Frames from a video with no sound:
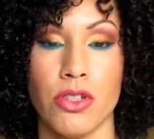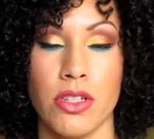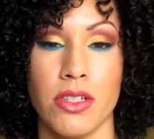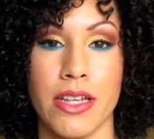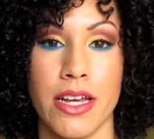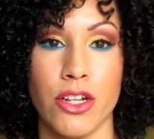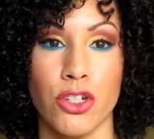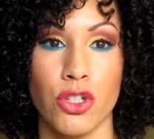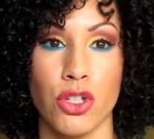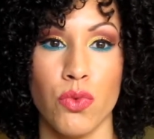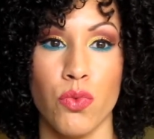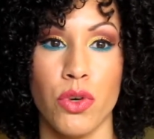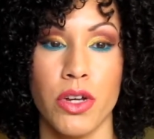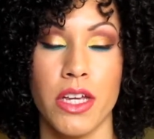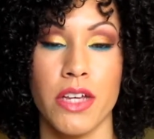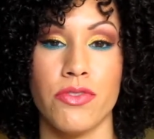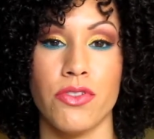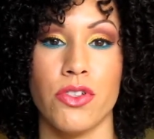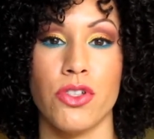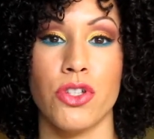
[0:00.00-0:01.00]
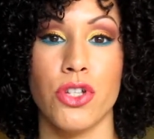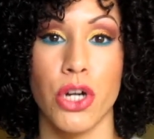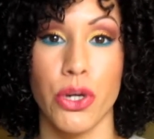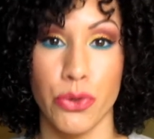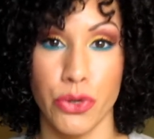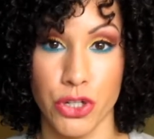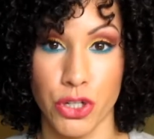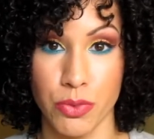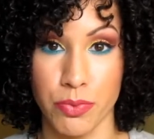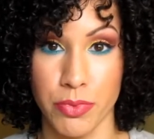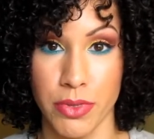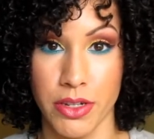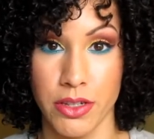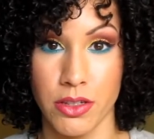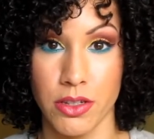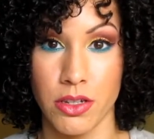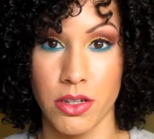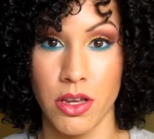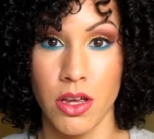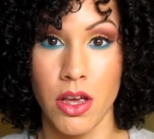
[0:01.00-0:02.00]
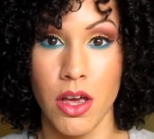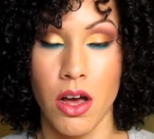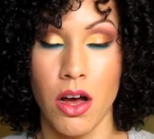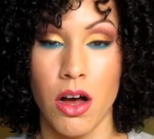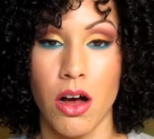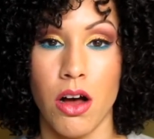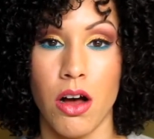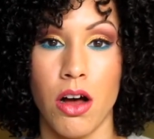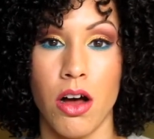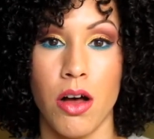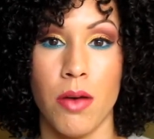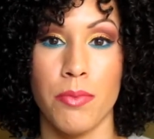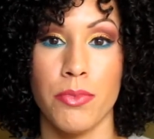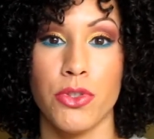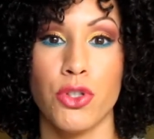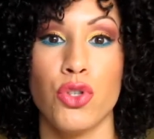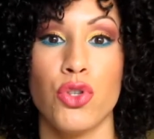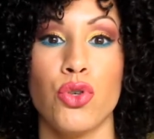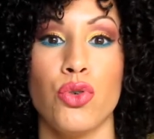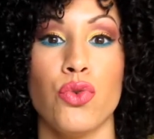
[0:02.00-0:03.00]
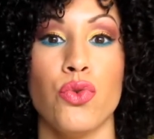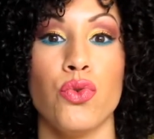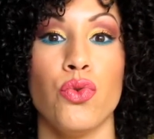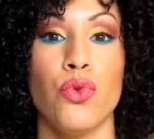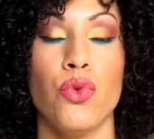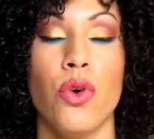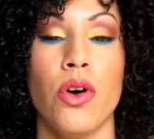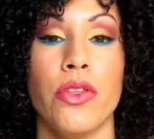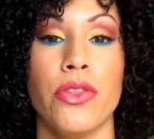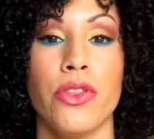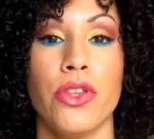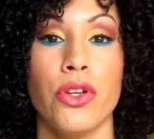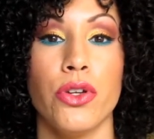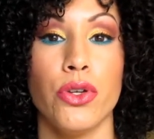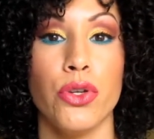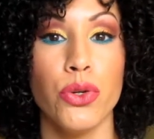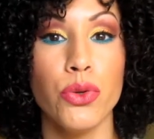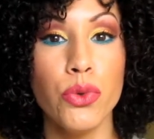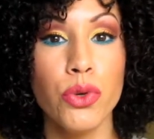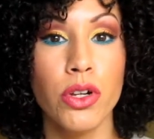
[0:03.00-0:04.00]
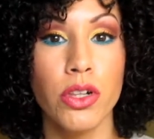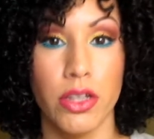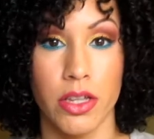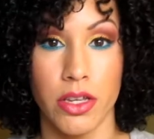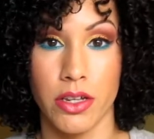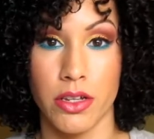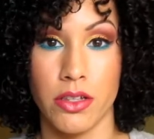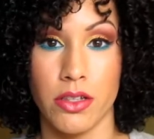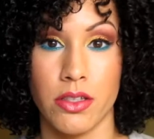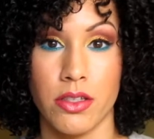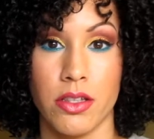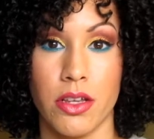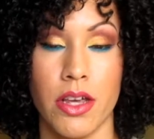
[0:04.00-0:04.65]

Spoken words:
It's actually what gives nourishment to the nucleus.